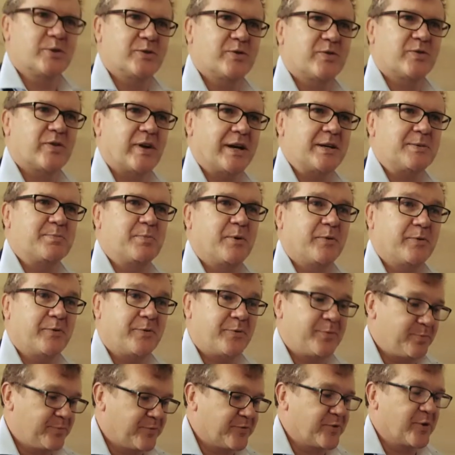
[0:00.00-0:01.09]
as fresh, but
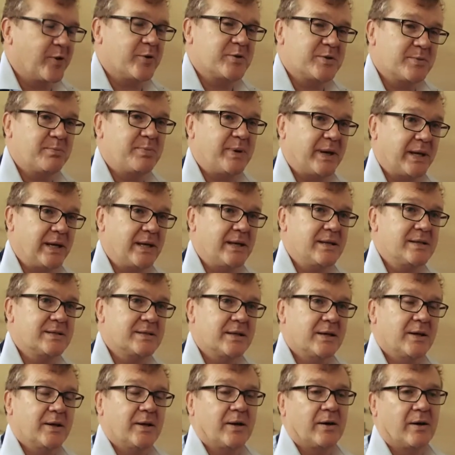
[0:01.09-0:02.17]
frozen peas
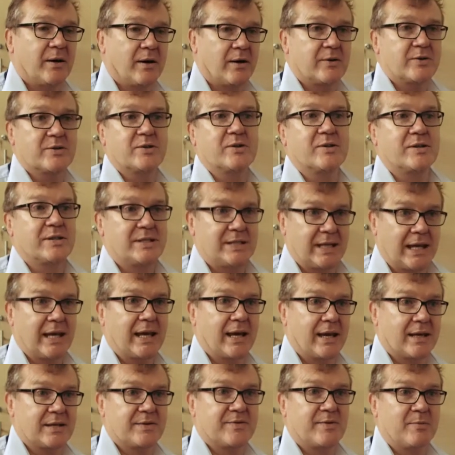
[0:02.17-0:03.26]
are as good as it
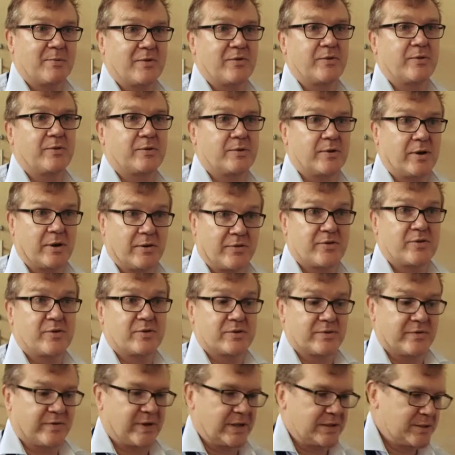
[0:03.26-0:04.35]
gets from a, a
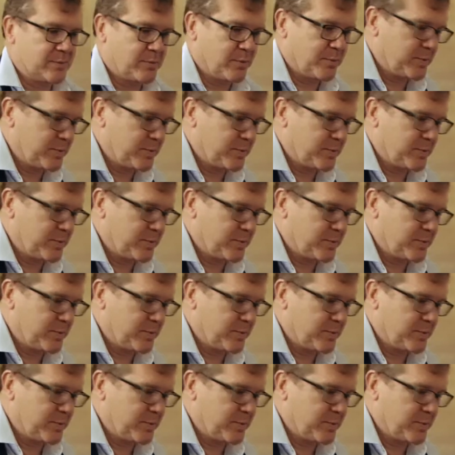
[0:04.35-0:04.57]
frozen vegetable